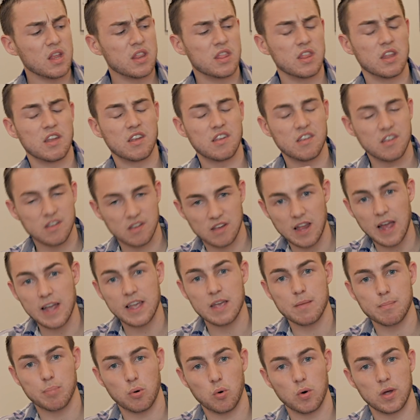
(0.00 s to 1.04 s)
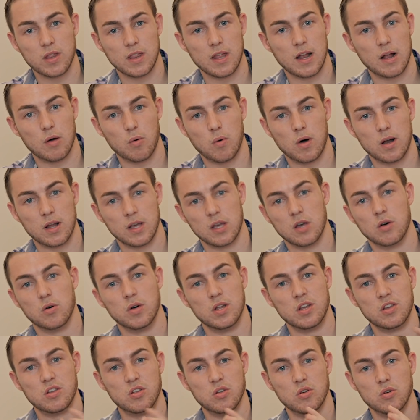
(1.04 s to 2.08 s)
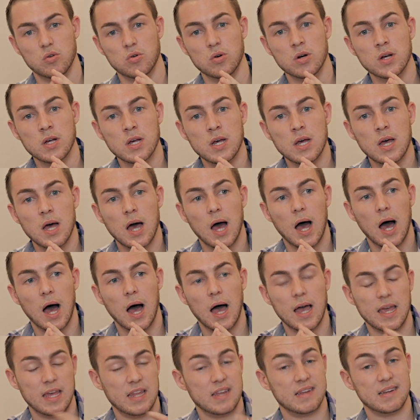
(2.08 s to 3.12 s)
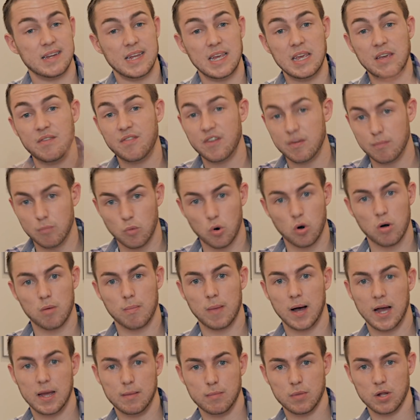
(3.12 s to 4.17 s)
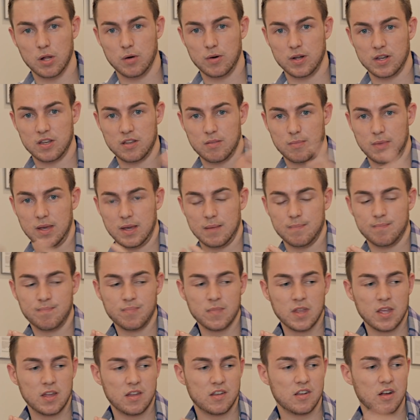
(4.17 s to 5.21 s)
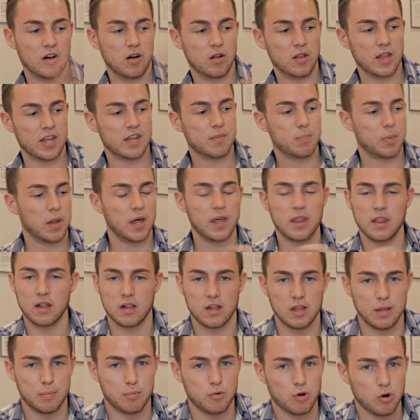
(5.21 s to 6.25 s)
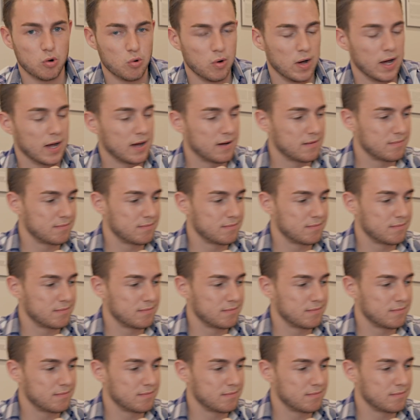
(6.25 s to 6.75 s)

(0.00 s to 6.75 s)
The second point that I want to go into is even more mind-blowing to me. So let's play the clip real quick.